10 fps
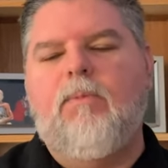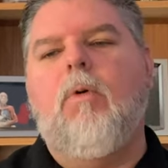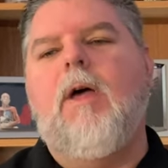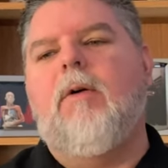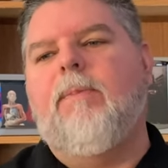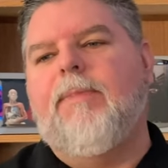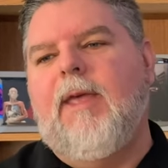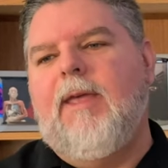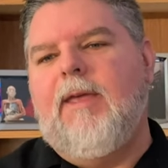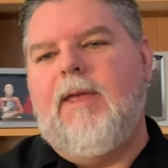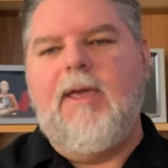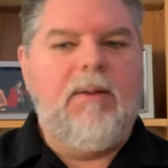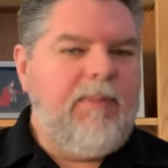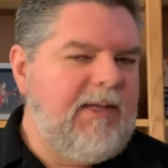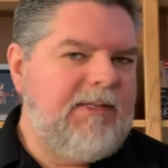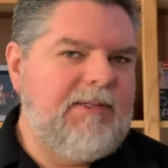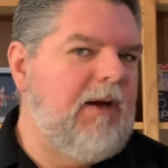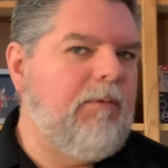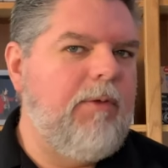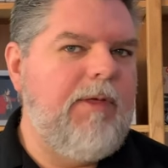Well, it can mean
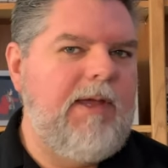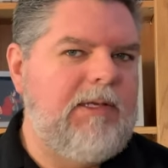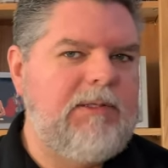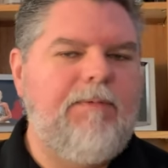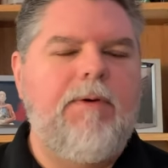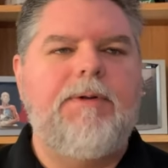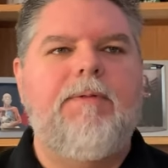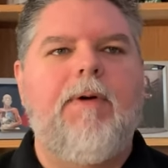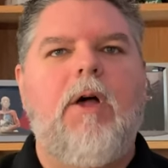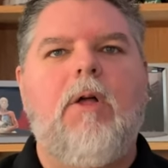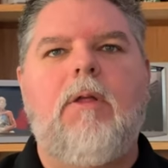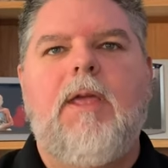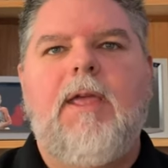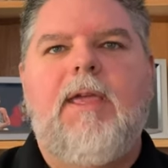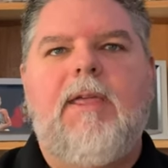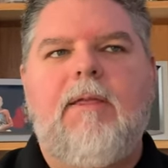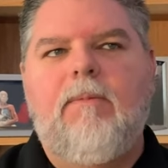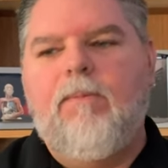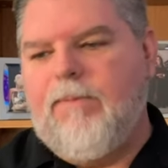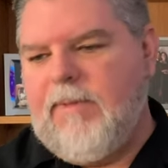several things. First of all,
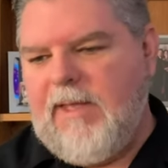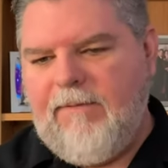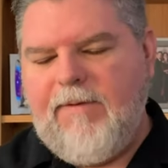if